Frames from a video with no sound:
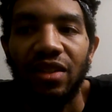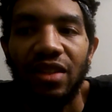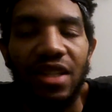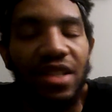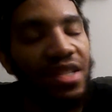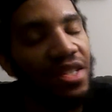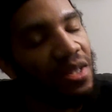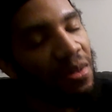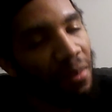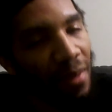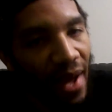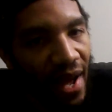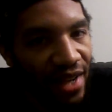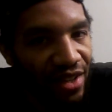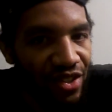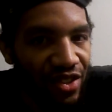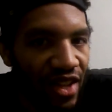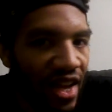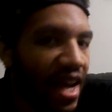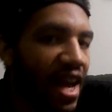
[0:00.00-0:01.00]
this is a
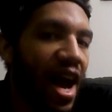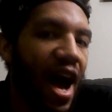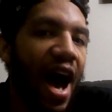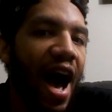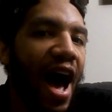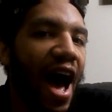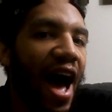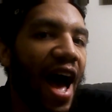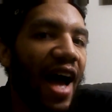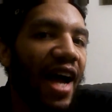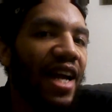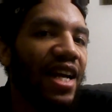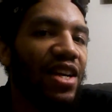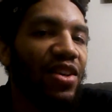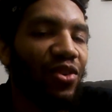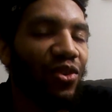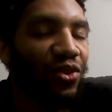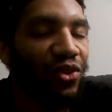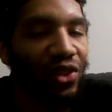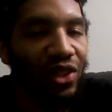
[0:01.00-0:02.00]
match that
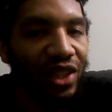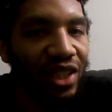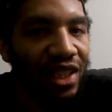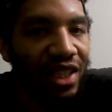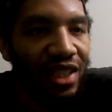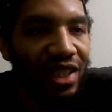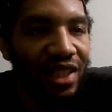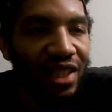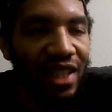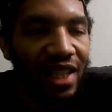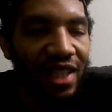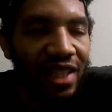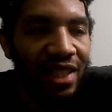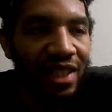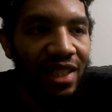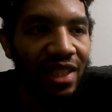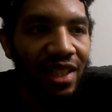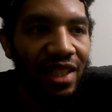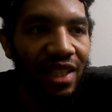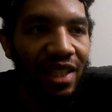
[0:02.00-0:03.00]
I really
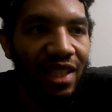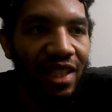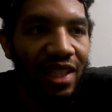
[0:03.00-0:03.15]
didn't